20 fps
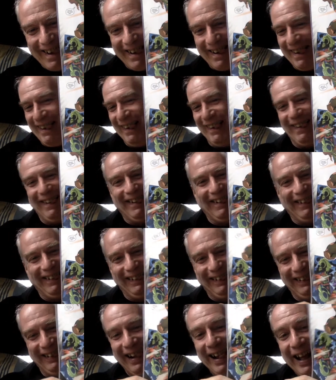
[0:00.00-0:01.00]

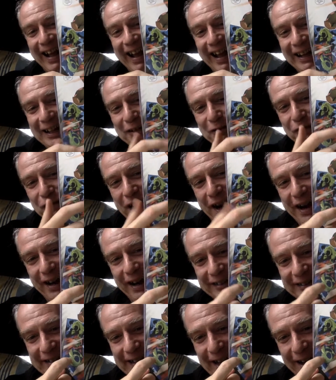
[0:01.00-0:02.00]
and he
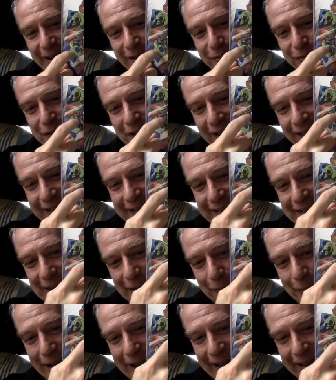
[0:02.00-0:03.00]
fires an arrow very
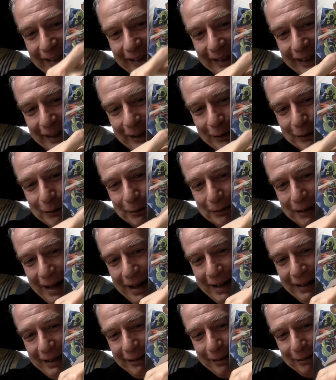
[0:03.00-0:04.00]
cinematically. It goes
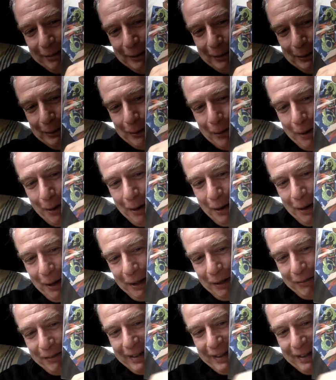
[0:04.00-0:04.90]
right through all of